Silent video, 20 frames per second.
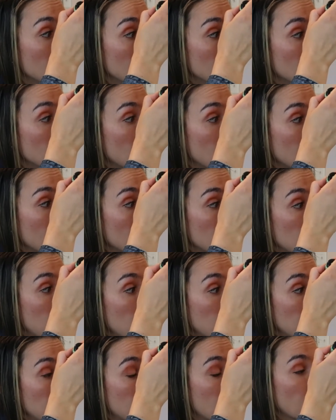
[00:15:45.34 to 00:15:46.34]
getting ready for
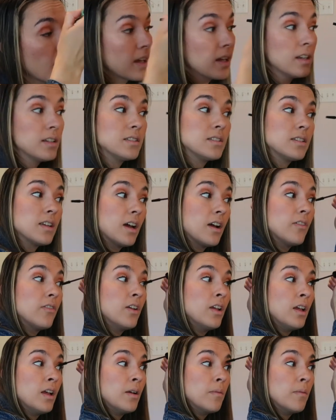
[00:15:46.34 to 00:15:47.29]
baby, that kind of stuff.